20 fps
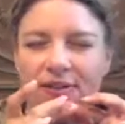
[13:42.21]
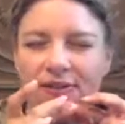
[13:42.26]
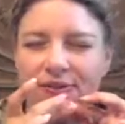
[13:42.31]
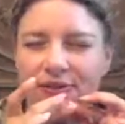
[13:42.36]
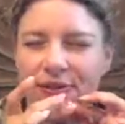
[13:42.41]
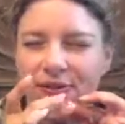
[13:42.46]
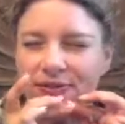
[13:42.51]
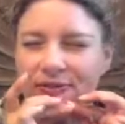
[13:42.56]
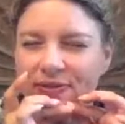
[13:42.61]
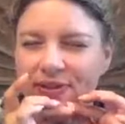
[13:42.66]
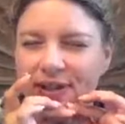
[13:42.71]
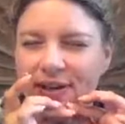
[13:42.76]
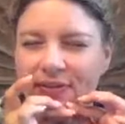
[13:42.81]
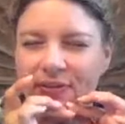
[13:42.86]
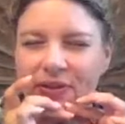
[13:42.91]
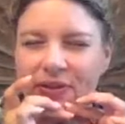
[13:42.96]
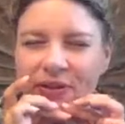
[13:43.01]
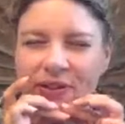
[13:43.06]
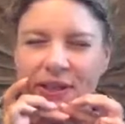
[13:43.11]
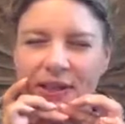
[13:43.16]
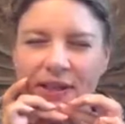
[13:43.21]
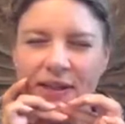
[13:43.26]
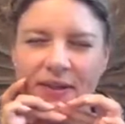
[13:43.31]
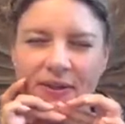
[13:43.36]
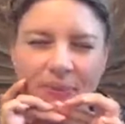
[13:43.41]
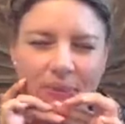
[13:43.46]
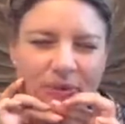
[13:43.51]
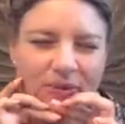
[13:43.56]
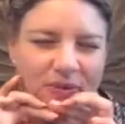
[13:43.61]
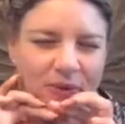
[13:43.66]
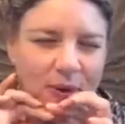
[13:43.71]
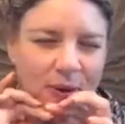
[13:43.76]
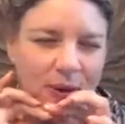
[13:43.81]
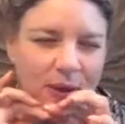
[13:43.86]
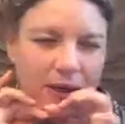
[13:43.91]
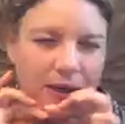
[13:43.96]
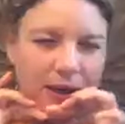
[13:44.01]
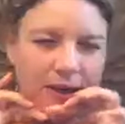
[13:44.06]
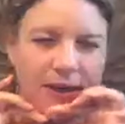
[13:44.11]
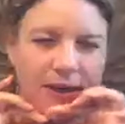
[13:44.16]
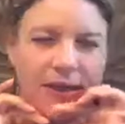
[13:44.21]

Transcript: if you've never done it before,